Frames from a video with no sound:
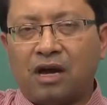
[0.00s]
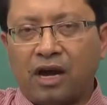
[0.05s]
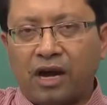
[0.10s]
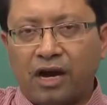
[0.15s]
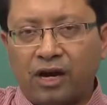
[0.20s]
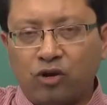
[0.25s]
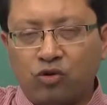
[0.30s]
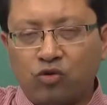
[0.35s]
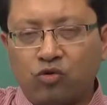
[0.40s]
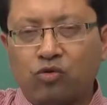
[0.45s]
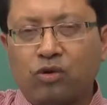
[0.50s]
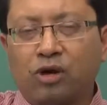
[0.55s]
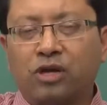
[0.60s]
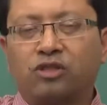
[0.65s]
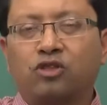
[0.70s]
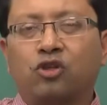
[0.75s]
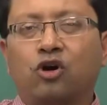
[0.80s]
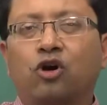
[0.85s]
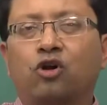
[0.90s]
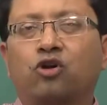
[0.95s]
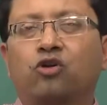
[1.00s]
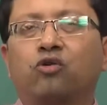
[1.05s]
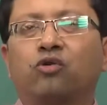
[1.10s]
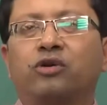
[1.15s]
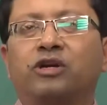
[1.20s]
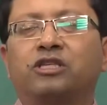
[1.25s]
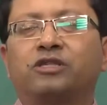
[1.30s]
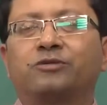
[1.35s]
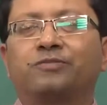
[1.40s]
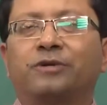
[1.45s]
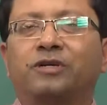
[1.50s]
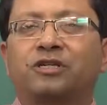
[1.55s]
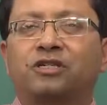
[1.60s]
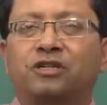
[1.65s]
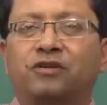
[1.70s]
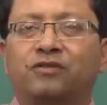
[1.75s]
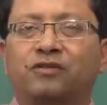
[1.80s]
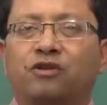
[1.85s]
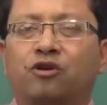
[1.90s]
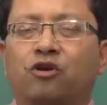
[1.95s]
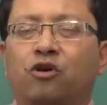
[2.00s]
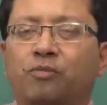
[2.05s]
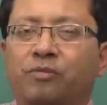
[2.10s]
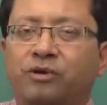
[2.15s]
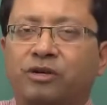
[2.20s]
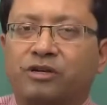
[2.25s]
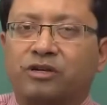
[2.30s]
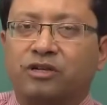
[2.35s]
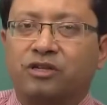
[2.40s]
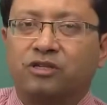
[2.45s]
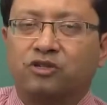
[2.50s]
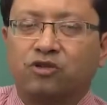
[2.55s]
I do a thorough inspection of the raw material.